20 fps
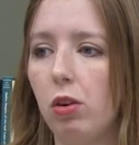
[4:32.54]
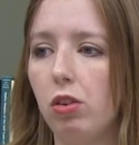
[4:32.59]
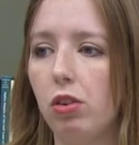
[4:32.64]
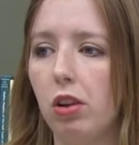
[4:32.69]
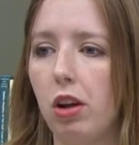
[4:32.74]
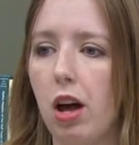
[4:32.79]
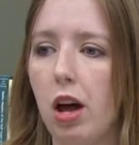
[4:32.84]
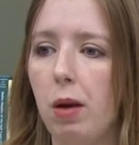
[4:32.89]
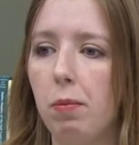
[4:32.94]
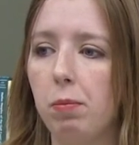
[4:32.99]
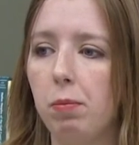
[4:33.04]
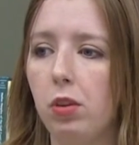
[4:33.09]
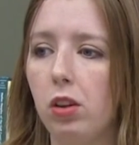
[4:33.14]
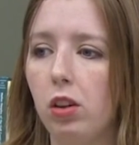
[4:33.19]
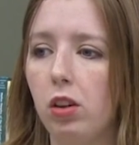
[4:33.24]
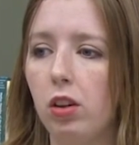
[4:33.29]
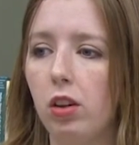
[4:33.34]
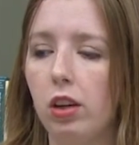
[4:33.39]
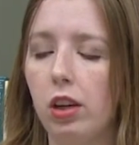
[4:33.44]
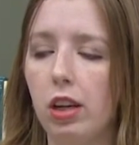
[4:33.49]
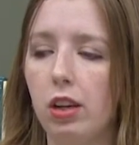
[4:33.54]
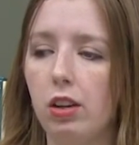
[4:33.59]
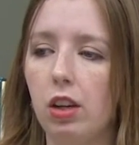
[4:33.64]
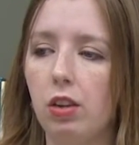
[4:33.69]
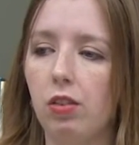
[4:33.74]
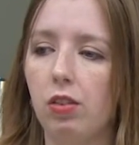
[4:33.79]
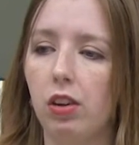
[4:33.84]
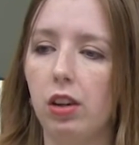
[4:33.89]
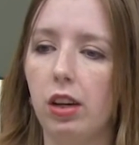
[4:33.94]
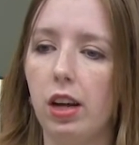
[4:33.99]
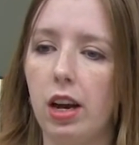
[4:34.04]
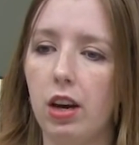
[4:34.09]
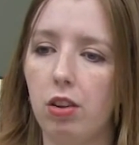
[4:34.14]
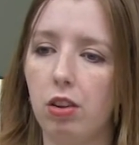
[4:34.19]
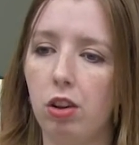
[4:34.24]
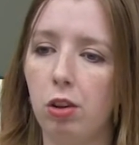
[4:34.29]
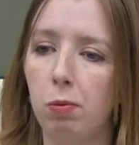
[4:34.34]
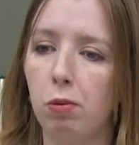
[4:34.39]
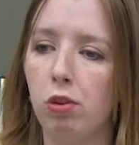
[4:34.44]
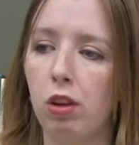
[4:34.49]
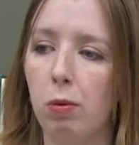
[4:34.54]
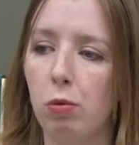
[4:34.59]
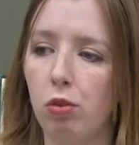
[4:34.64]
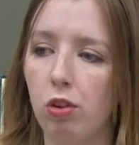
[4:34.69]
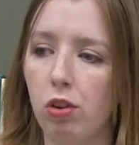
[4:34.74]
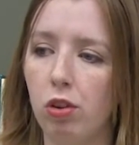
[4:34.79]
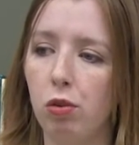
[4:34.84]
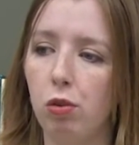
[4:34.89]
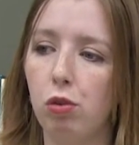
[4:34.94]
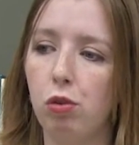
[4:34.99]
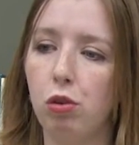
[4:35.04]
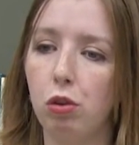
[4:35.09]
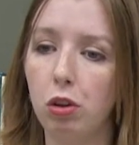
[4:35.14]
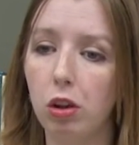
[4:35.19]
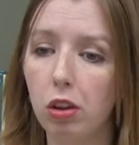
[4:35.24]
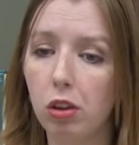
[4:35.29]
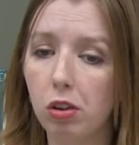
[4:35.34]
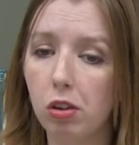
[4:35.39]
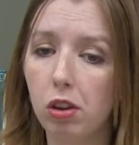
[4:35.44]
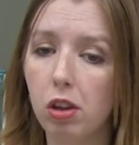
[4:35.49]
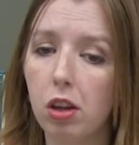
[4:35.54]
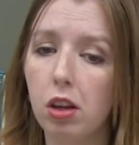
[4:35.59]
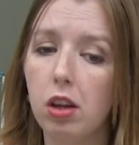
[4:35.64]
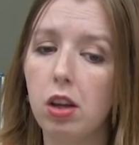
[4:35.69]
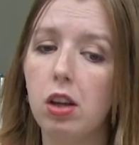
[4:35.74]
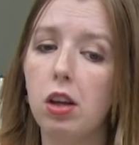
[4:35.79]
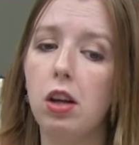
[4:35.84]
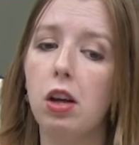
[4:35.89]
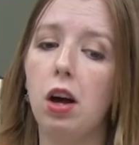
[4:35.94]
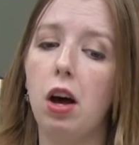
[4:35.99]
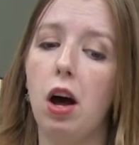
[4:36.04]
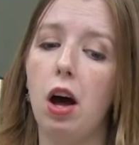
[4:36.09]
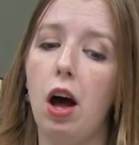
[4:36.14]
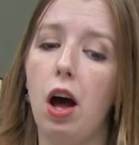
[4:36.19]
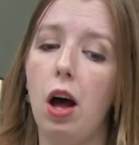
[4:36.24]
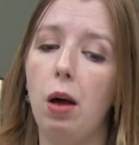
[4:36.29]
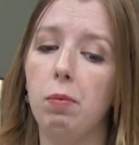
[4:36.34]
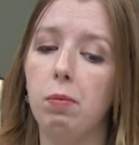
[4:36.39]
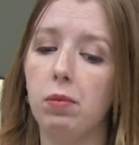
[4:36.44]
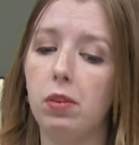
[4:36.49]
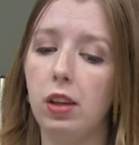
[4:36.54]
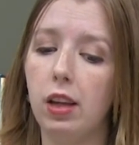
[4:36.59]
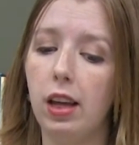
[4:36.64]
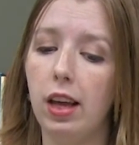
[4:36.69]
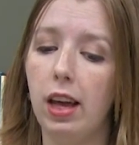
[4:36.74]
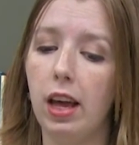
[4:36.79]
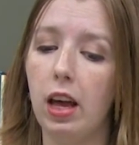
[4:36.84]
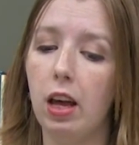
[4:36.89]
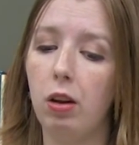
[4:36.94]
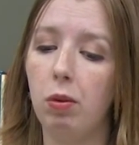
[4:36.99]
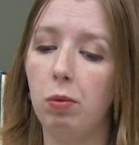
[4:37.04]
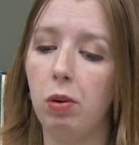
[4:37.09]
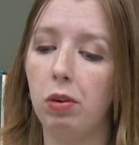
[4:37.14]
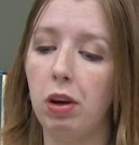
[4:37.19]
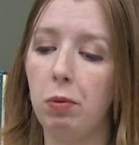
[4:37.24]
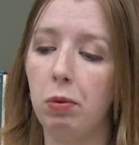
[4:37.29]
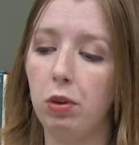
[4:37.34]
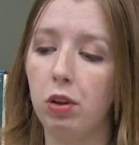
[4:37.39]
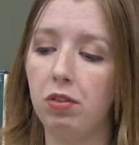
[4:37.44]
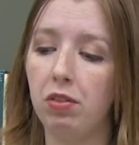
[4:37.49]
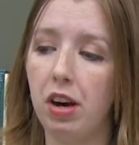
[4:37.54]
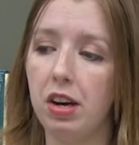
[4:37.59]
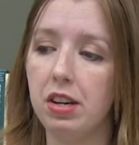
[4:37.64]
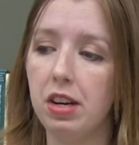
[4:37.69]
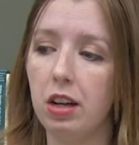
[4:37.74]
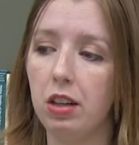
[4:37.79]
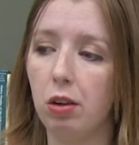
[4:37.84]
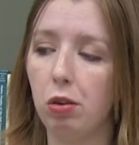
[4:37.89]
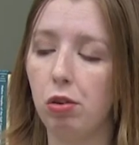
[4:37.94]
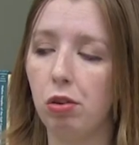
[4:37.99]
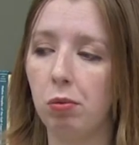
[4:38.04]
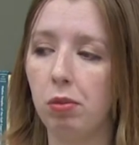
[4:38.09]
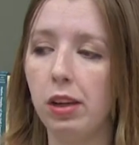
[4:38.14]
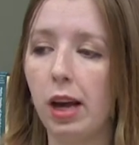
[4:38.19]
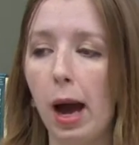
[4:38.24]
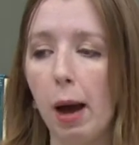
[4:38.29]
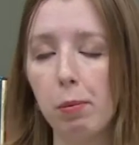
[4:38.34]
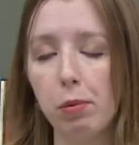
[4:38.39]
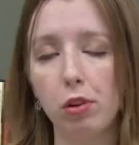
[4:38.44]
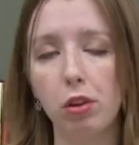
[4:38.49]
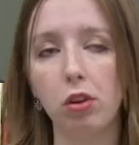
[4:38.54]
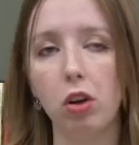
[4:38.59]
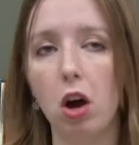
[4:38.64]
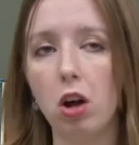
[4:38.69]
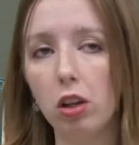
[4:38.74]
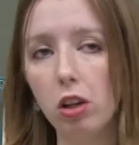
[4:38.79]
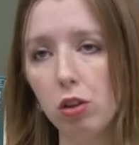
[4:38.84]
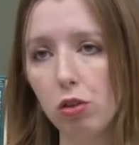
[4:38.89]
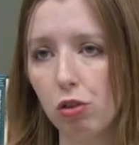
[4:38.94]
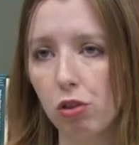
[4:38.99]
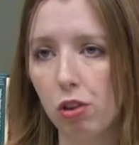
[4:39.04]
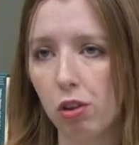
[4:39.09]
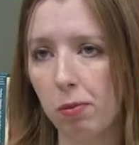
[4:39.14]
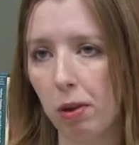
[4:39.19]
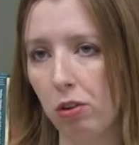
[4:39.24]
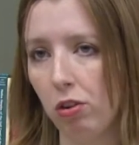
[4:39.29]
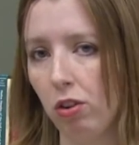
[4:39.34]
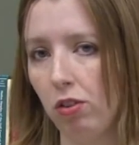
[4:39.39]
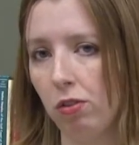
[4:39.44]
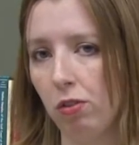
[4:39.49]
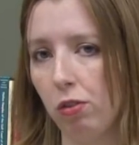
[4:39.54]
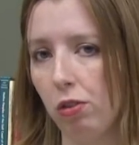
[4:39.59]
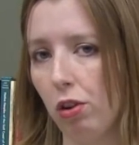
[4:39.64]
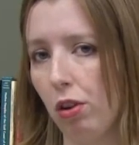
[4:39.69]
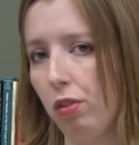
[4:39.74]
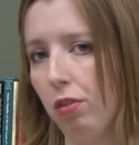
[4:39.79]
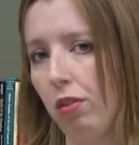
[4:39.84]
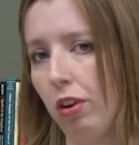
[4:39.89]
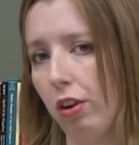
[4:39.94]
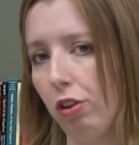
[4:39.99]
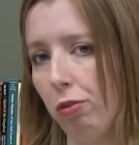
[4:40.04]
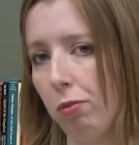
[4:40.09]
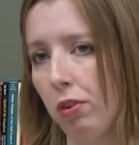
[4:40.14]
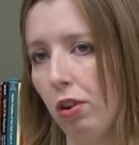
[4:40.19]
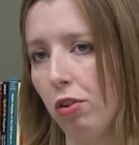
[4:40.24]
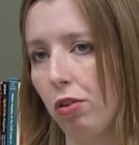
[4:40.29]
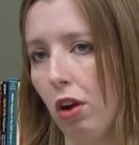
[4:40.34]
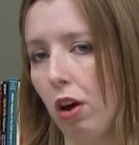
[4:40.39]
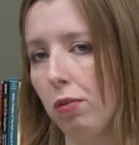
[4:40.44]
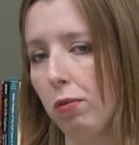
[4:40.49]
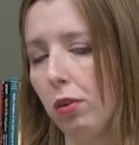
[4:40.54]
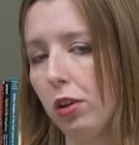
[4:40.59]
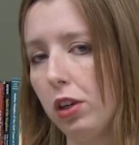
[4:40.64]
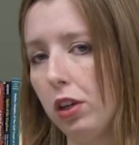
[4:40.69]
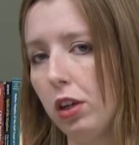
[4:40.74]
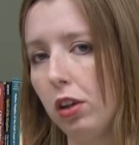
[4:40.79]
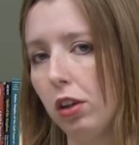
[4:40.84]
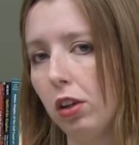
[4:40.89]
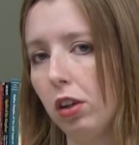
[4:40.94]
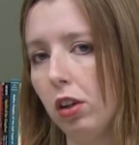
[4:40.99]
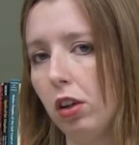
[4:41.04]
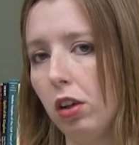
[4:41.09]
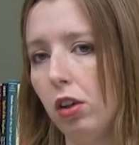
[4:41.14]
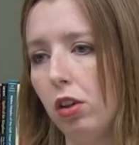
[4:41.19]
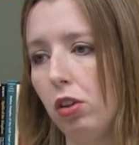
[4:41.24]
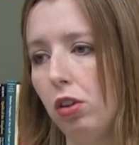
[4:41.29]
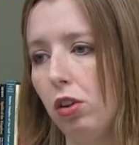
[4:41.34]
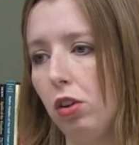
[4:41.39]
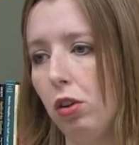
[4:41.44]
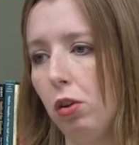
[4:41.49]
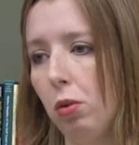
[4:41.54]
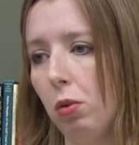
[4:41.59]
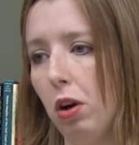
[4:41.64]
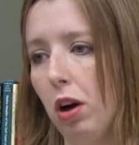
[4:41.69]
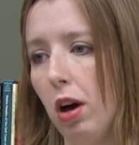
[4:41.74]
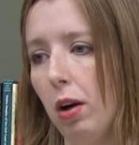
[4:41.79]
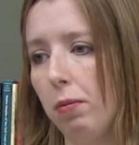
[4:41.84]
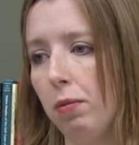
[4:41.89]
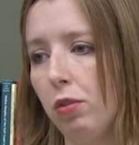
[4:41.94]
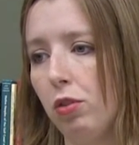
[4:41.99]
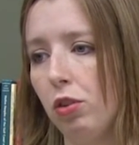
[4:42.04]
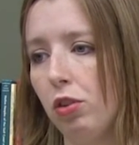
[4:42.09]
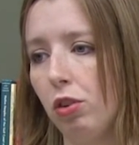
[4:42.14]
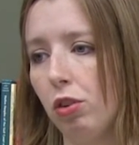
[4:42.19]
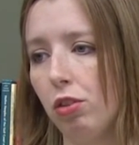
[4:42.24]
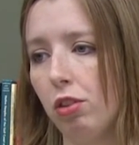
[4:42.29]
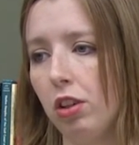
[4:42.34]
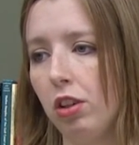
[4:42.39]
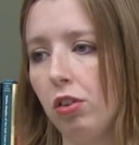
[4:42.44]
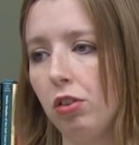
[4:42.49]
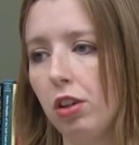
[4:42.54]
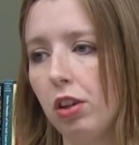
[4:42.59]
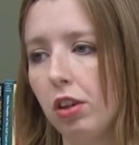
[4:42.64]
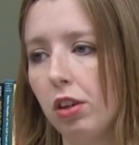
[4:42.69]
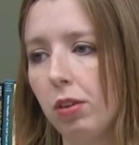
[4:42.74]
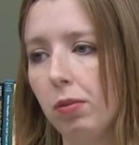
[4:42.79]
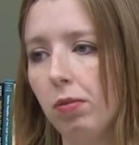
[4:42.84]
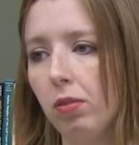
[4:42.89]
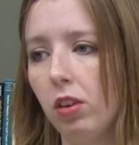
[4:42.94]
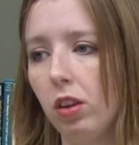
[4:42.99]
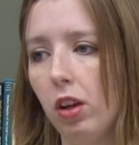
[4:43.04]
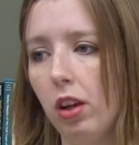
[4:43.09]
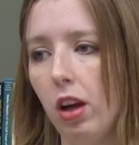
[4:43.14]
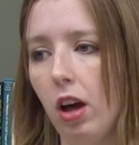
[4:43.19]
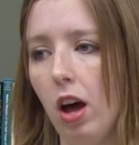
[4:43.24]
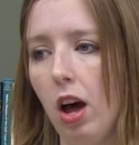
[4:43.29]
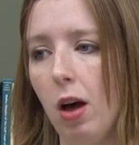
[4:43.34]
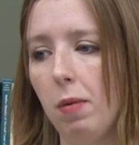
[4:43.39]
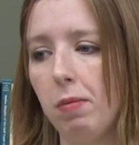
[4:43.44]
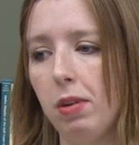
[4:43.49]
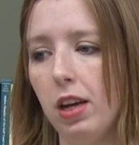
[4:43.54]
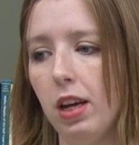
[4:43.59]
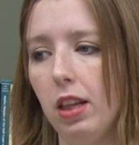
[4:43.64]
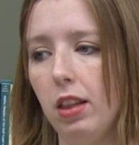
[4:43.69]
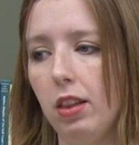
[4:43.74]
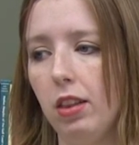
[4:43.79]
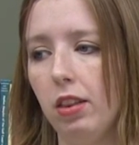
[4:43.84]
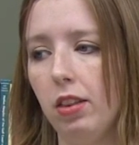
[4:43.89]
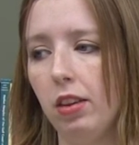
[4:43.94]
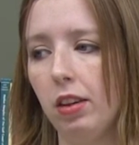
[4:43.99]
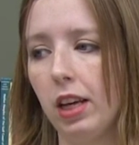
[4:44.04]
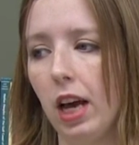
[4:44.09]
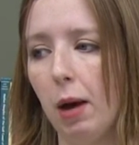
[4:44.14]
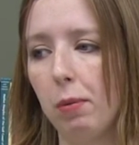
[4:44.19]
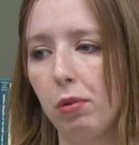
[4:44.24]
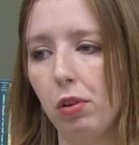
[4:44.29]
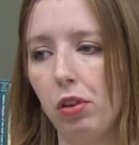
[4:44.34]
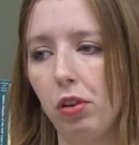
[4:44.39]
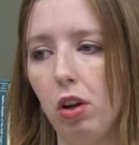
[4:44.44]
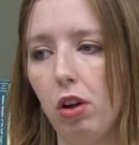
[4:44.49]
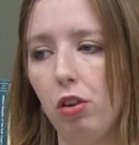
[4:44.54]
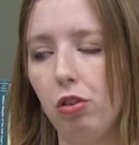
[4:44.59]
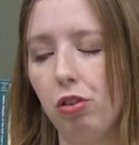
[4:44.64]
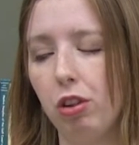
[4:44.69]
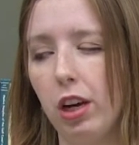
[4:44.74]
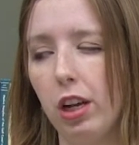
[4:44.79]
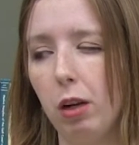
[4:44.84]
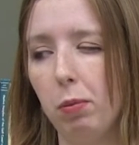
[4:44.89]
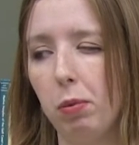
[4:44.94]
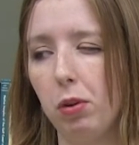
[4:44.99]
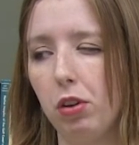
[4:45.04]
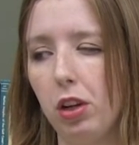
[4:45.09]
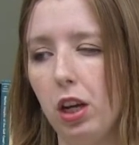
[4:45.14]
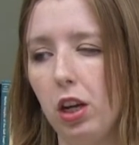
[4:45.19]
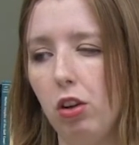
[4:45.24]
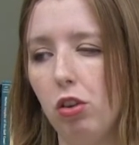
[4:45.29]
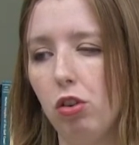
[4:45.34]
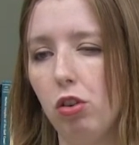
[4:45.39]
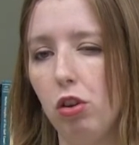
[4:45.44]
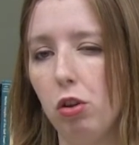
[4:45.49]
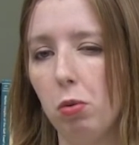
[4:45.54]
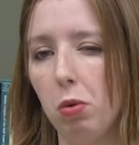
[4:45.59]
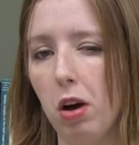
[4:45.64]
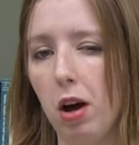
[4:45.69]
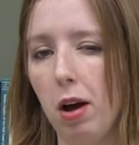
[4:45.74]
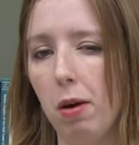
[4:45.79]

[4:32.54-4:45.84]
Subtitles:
was looking at different attitudes, perceptions of students, and we were able to find out there's some gaps in knowledge, especially from freshman and sophomore year to junior and senior year, and the gaps in knowledge kind of pertain to